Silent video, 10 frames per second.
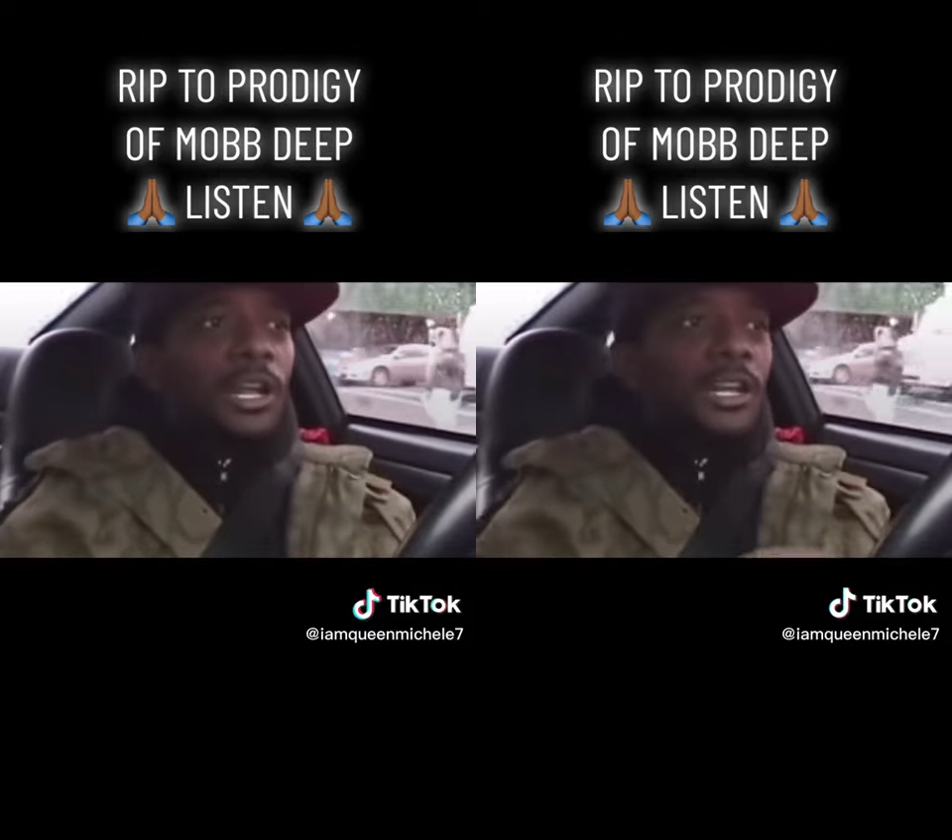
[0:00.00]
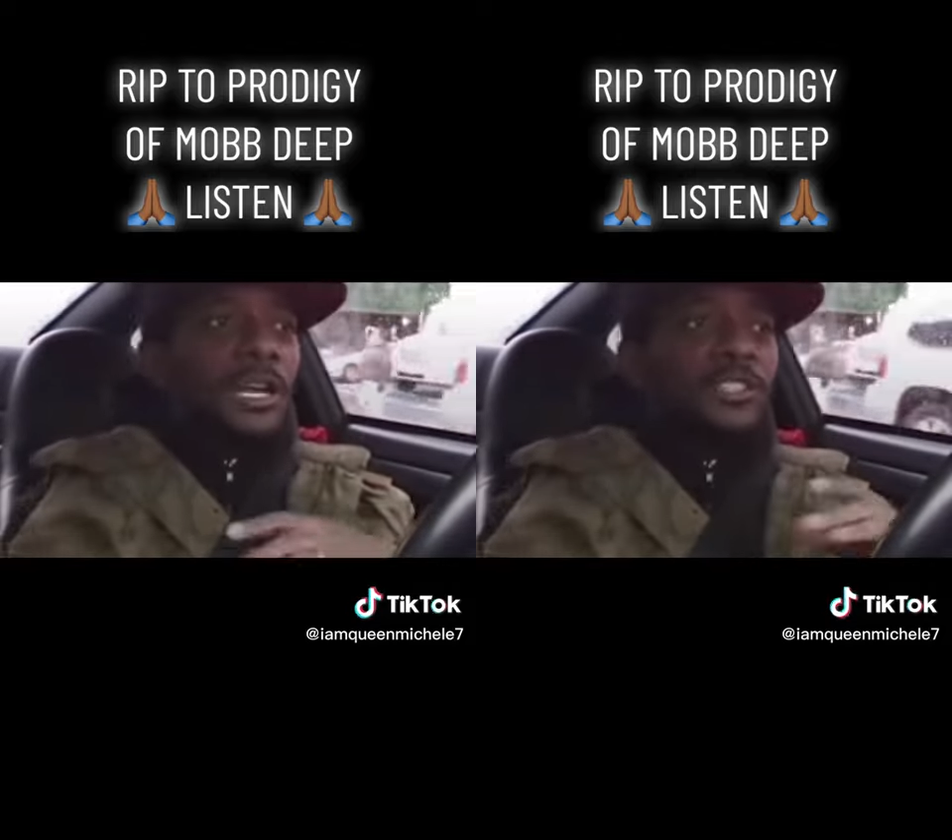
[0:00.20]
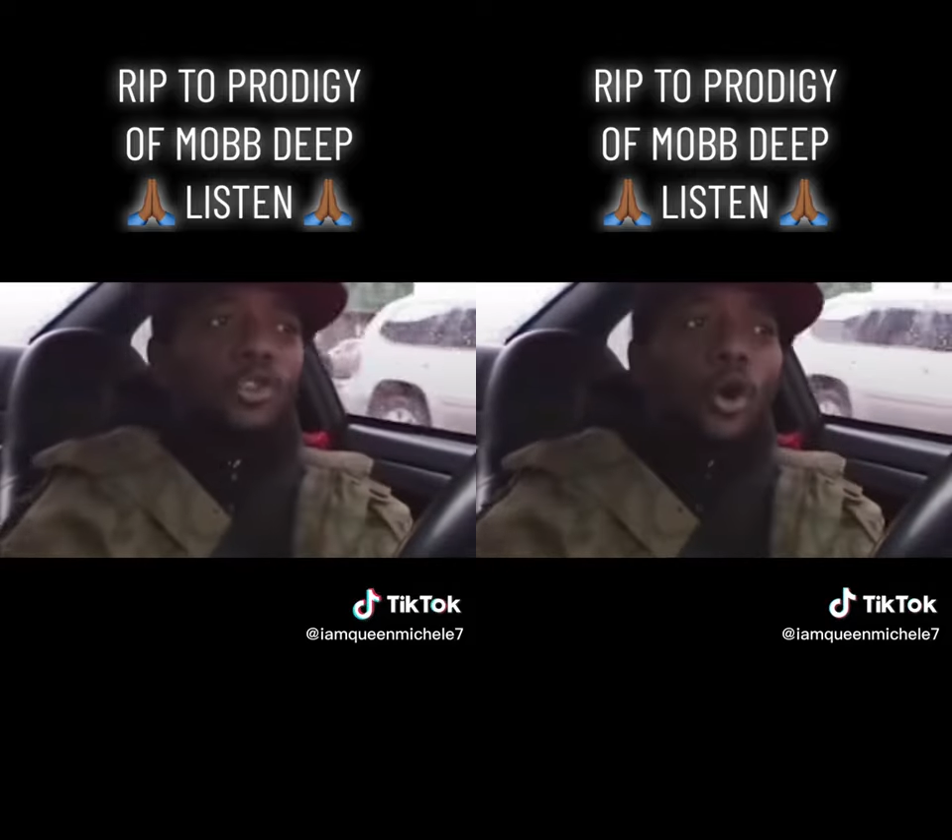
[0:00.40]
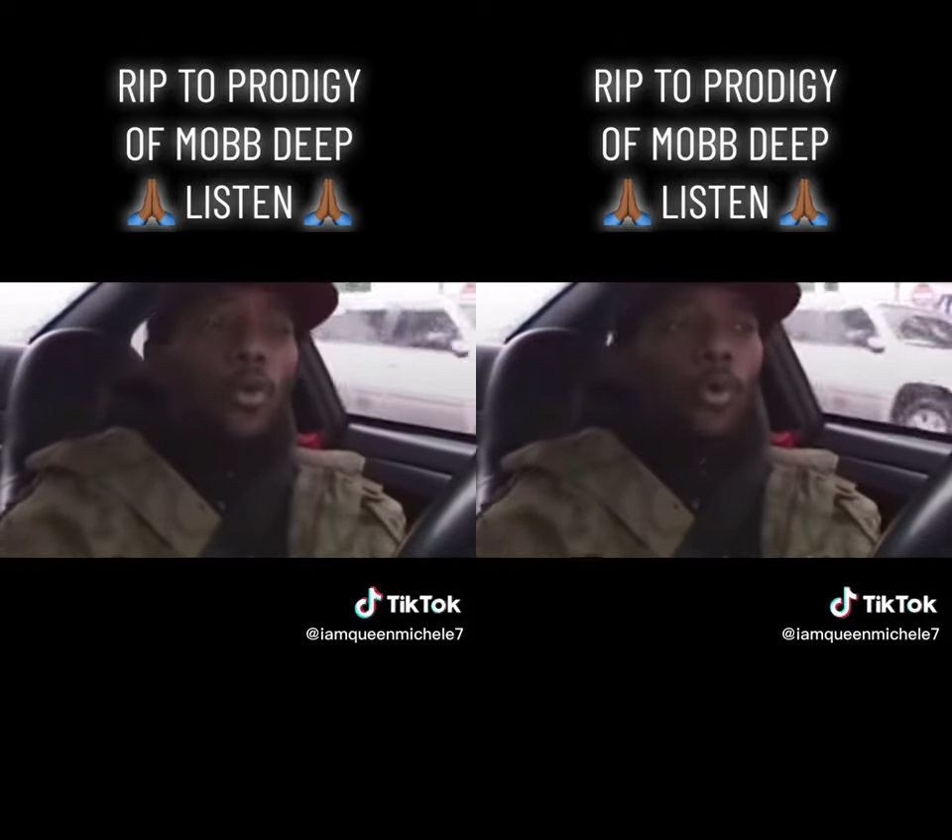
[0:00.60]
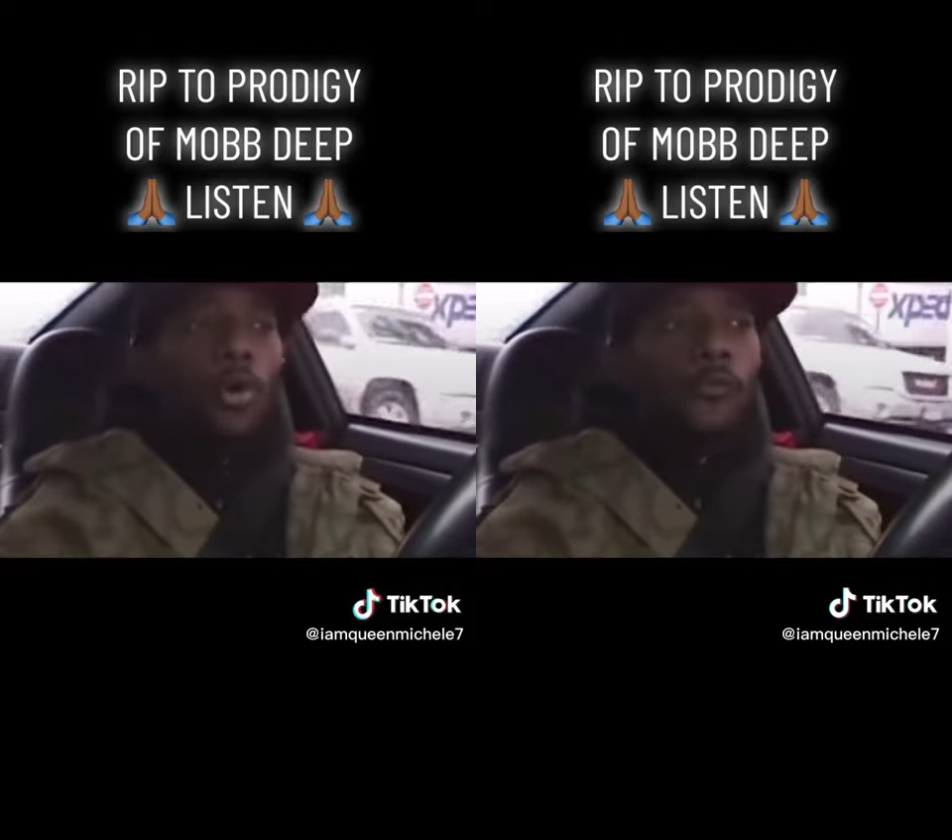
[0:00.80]
They got this whole
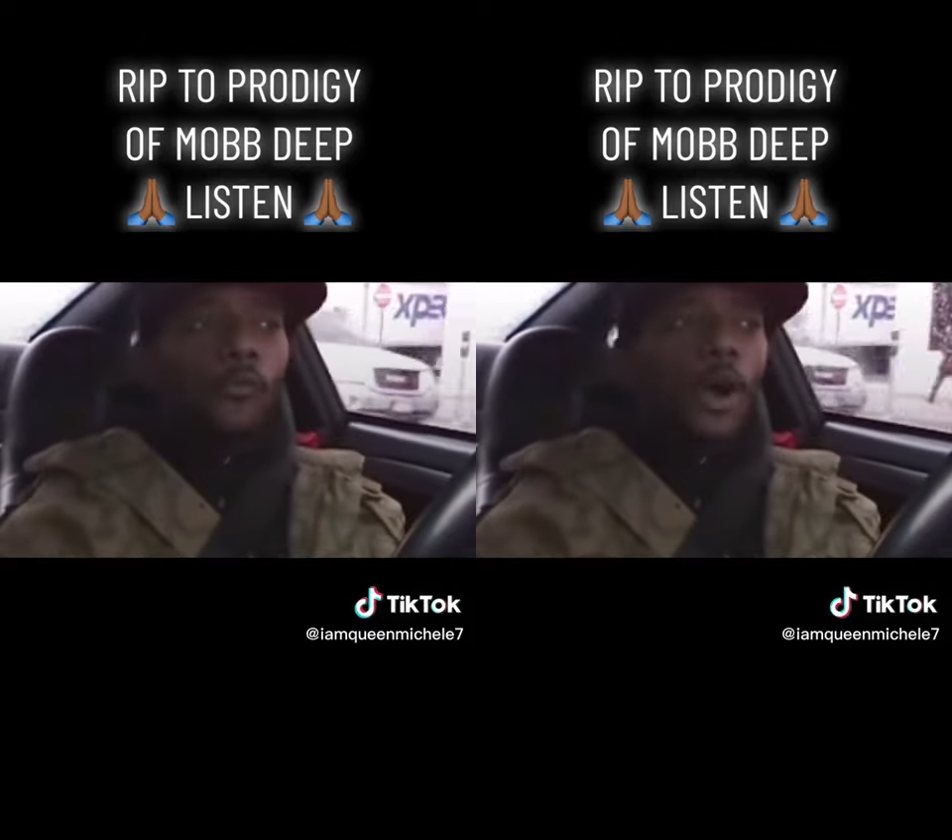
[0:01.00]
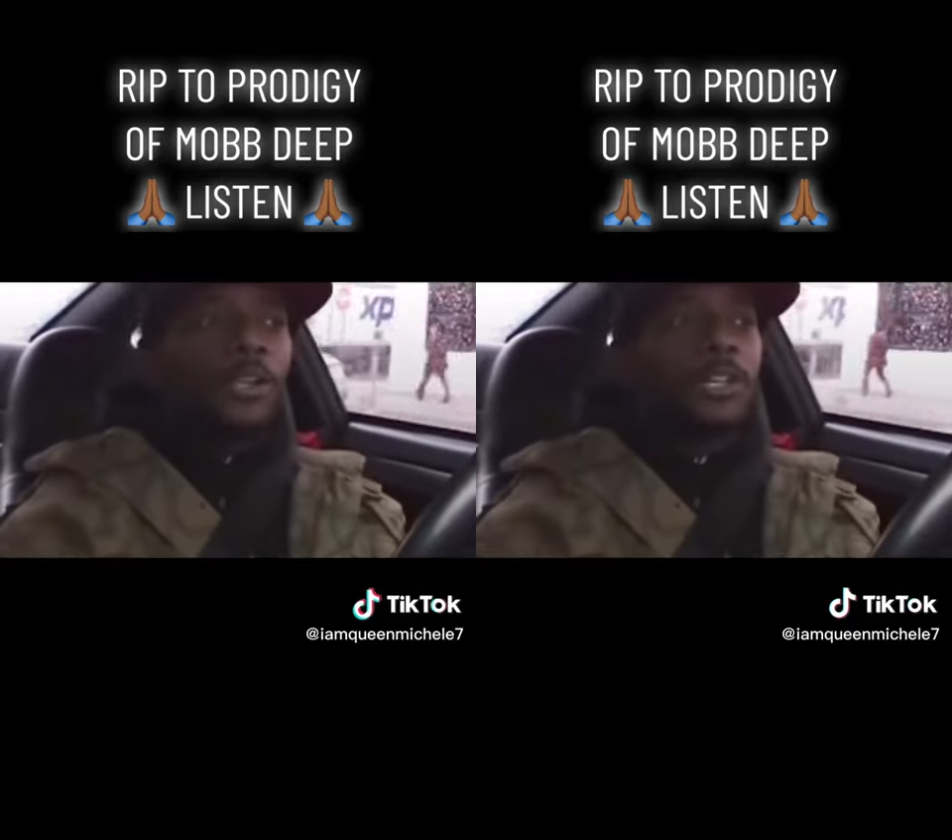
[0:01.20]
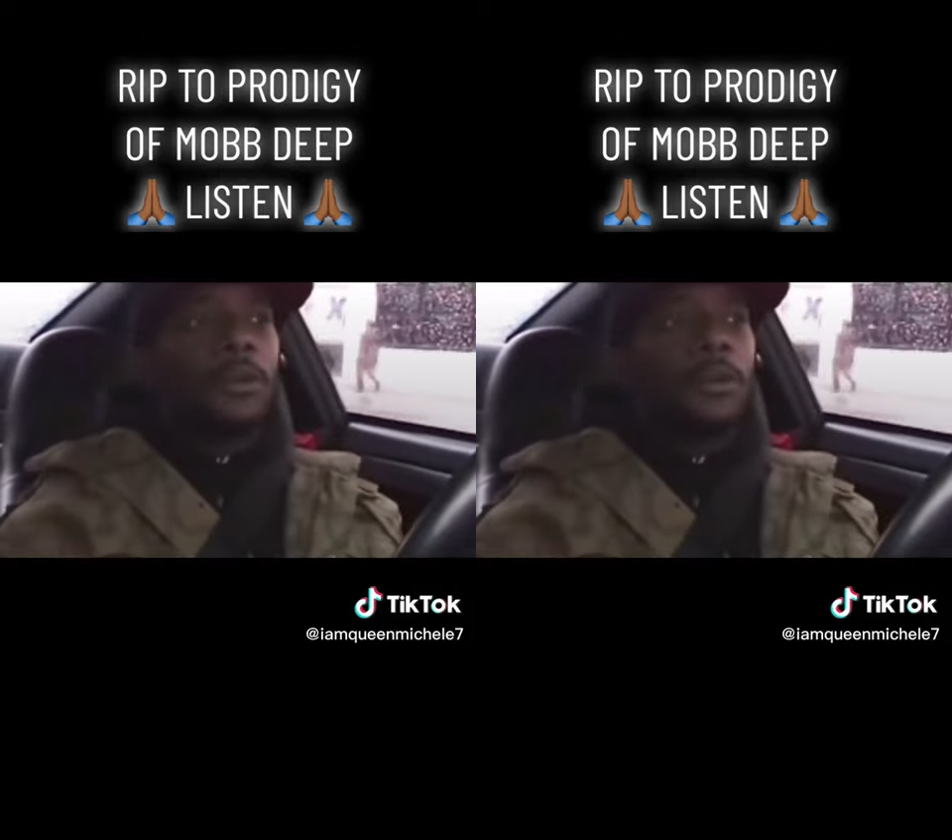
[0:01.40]
world fucked up.